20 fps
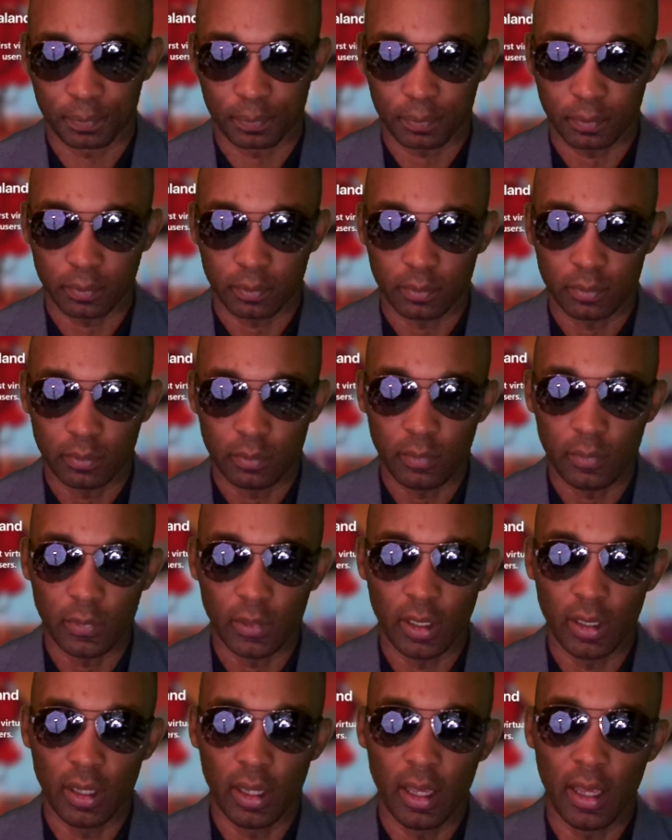
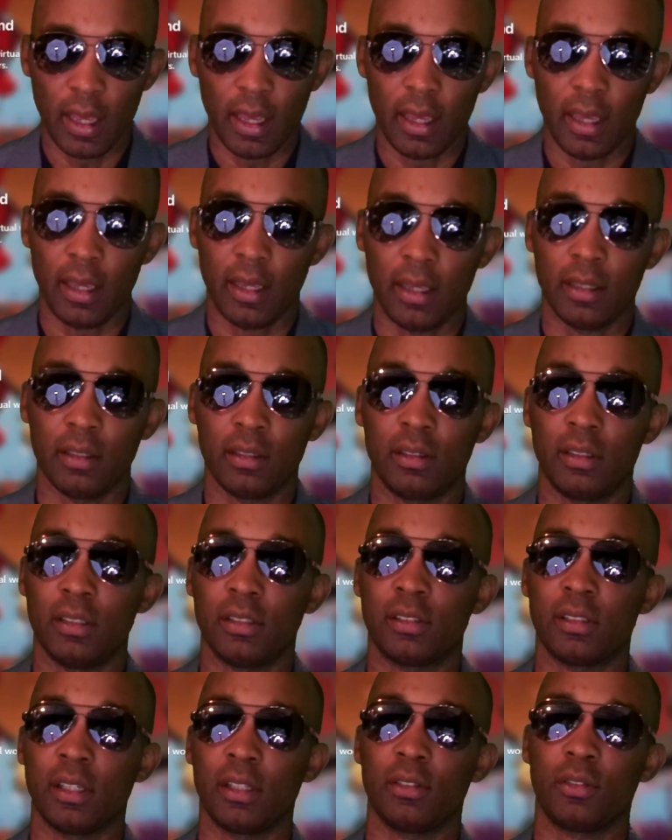And
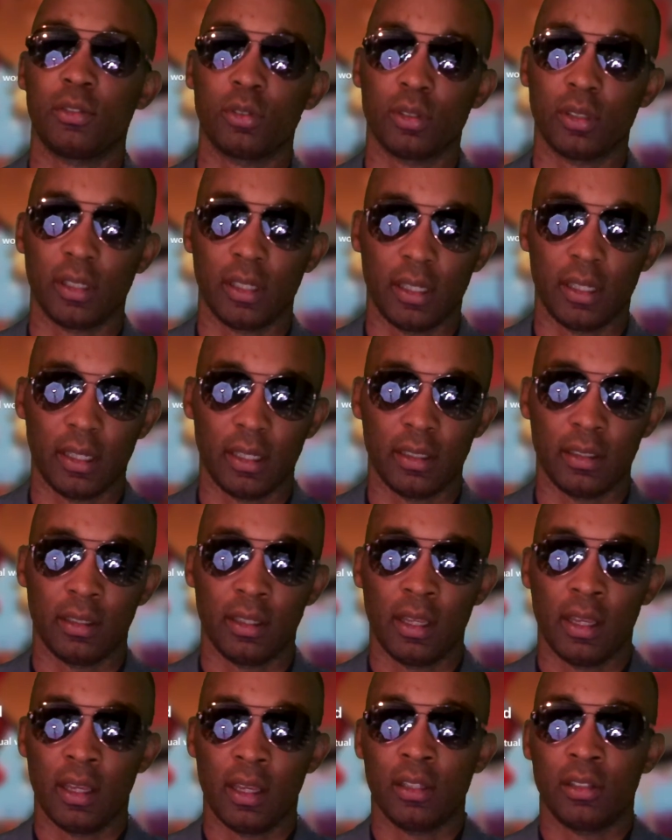Decentraland,
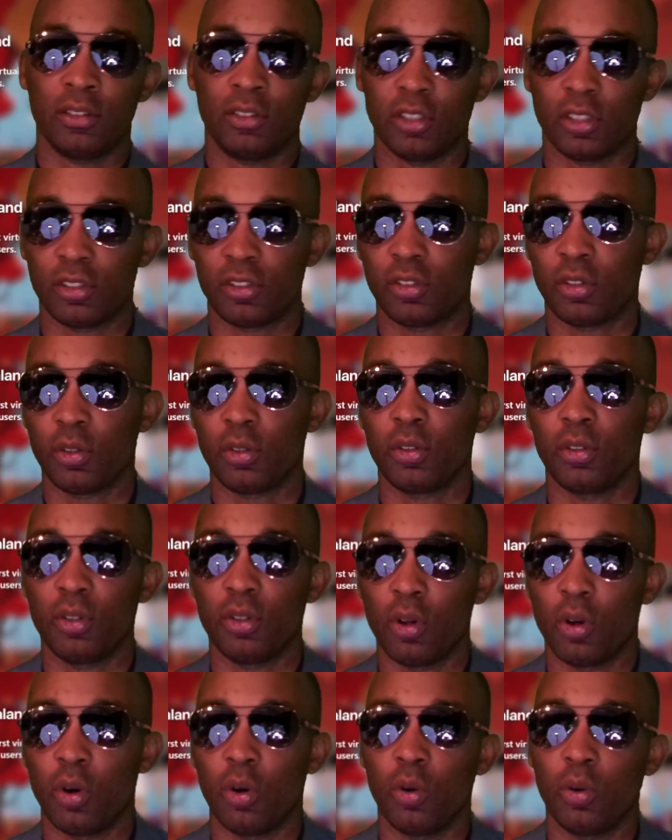just so you
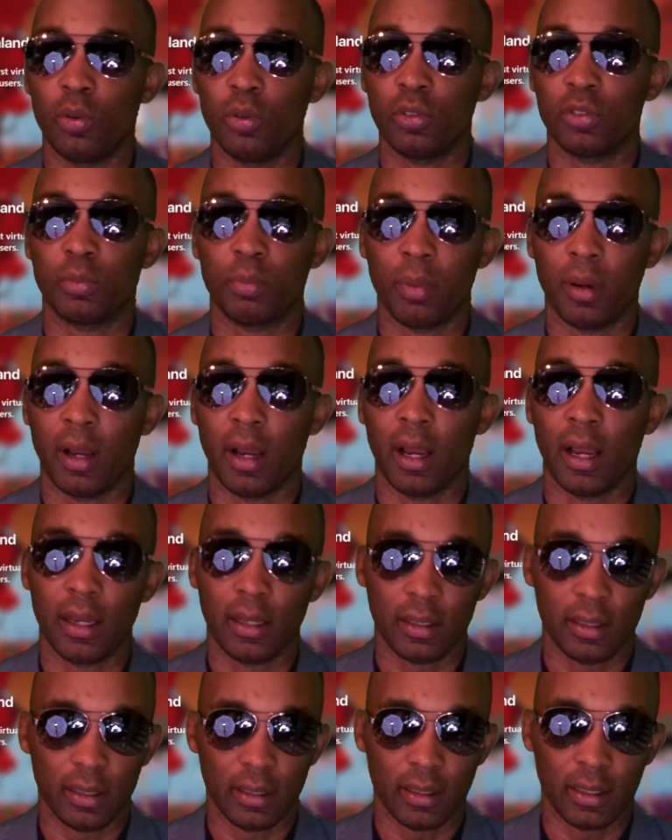know who's
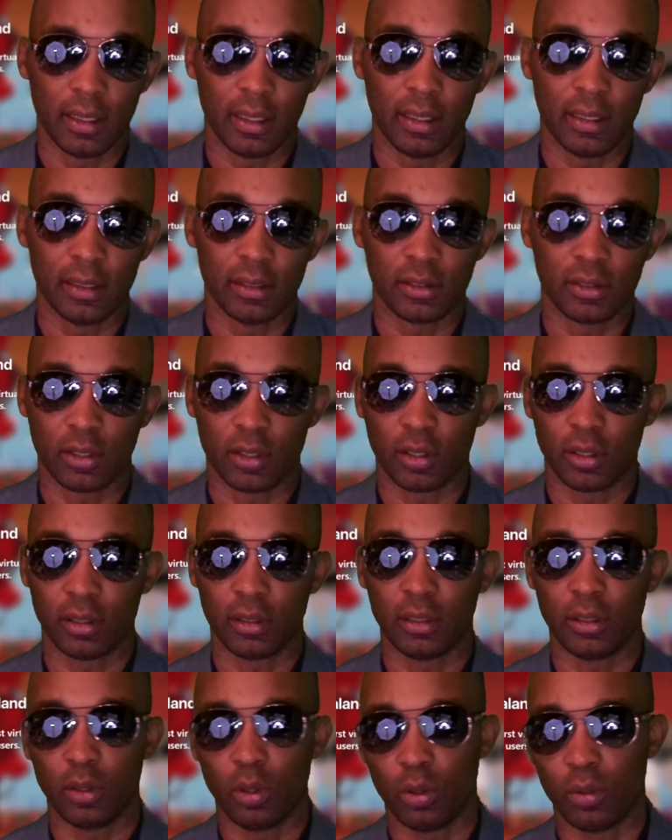behind it, it is
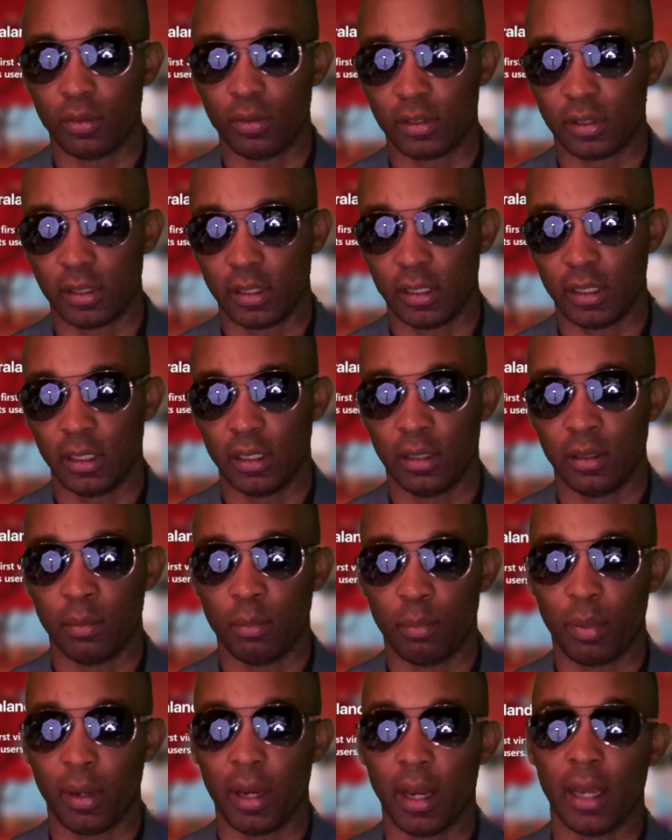currently overseen
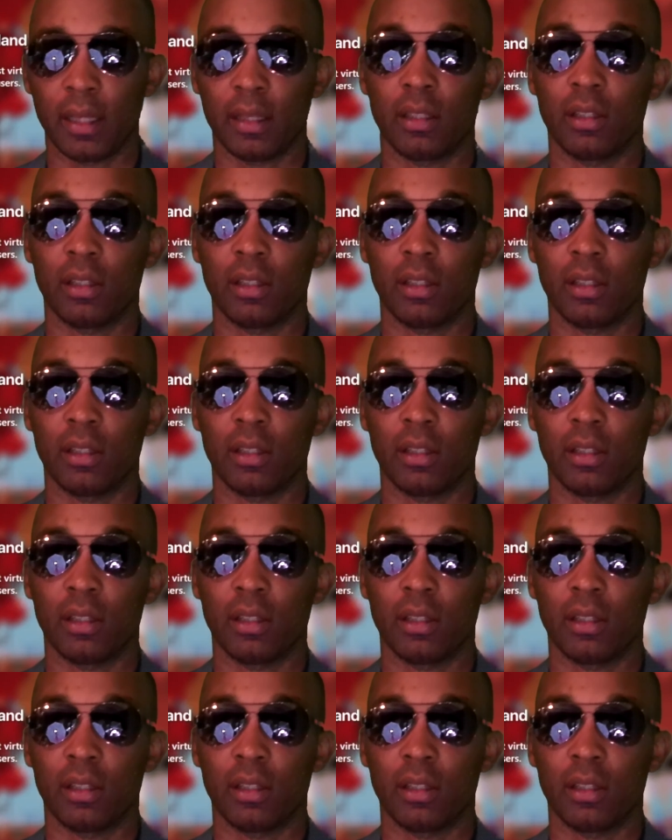by the